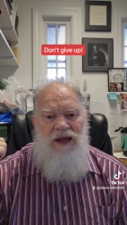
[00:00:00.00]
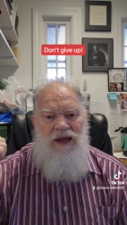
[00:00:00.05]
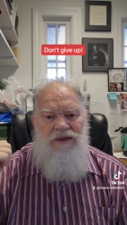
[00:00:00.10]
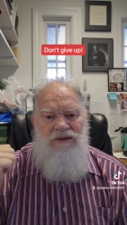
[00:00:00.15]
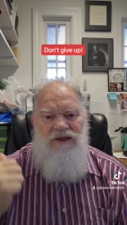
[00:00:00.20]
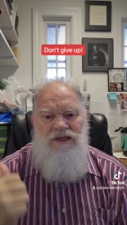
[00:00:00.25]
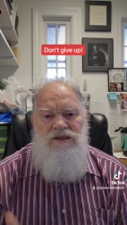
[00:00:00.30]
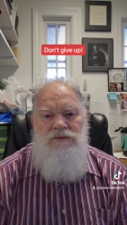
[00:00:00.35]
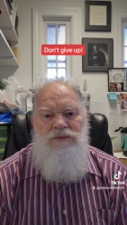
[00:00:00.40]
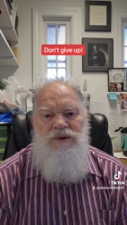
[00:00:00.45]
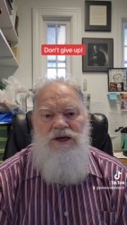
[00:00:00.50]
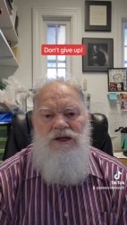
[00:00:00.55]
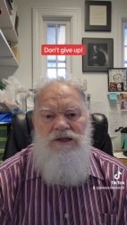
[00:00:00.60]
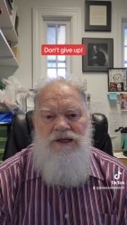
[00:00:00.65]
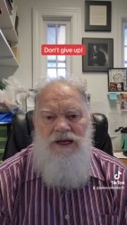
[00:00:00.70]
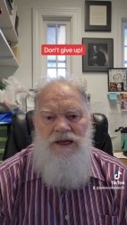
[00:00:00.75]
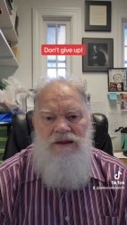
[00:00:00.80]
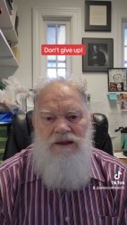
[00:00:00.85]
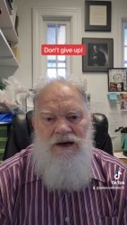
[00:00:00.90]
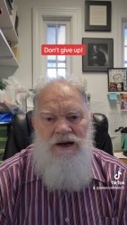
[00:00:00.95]
and this
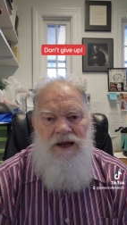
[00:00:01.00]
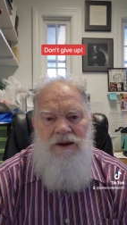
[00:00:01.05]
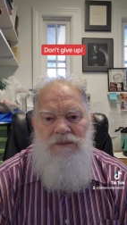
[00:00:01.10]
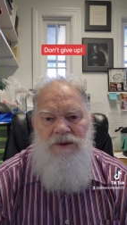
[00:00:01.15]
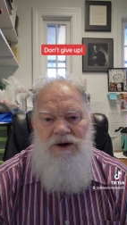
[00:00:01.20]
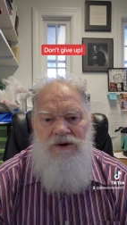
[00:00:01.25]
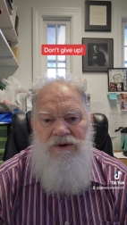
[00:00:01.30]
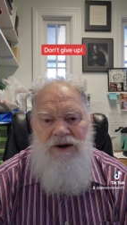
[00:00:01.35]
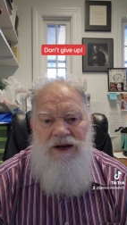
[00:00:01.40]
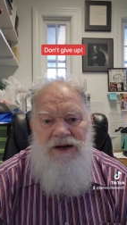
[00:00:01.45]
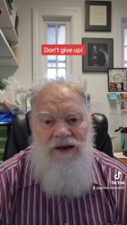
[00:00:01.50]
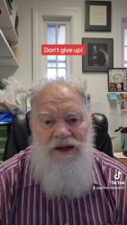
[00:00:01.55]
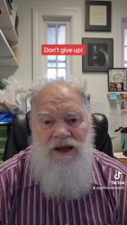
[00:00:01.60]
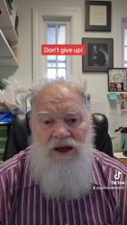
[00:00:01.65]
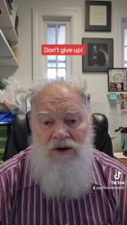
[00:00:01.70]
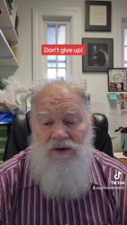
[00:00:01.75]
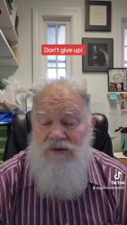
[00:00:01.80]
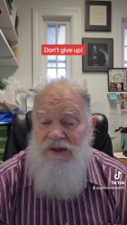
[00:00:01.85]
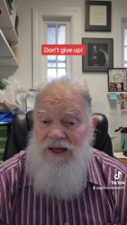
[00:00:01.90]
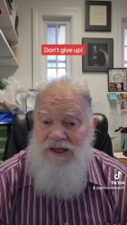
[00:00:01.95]
building that i'm in right
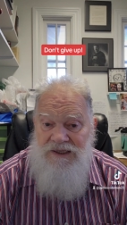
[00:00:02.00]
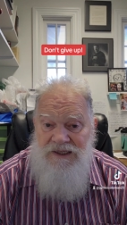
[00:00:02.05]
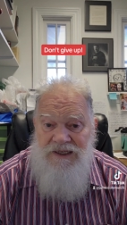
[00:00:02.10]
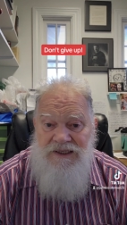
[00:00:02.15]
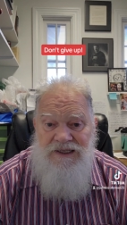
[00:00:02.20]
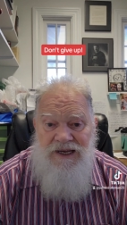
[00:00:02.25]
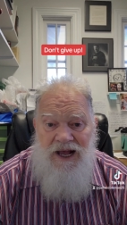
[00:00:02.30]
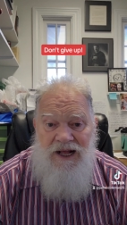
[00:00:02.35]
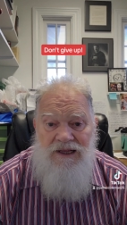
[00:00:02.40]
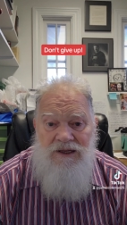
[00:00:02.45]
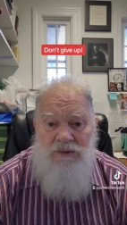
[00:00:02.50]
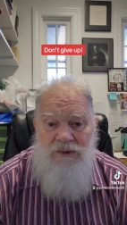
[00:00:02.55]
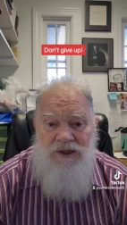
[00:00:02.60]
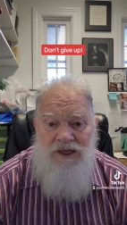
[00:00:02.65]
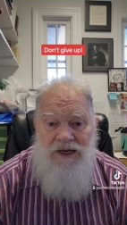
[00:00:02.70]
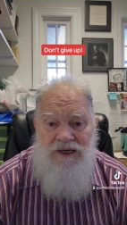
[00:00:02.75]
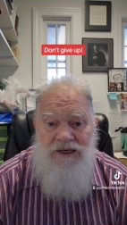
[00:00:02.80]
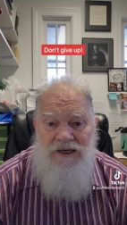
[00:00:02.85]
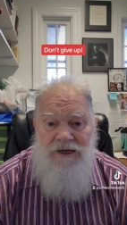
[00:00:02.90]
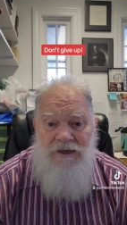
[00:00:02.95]
now that's exactly what
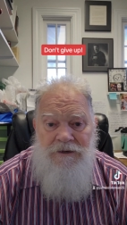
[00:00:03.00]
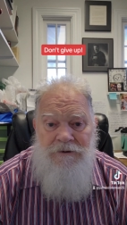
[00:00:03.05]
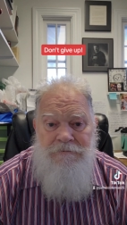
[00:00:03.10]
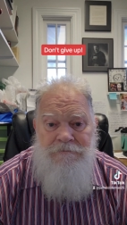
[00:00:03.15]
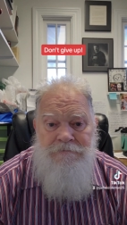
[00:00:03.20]
they did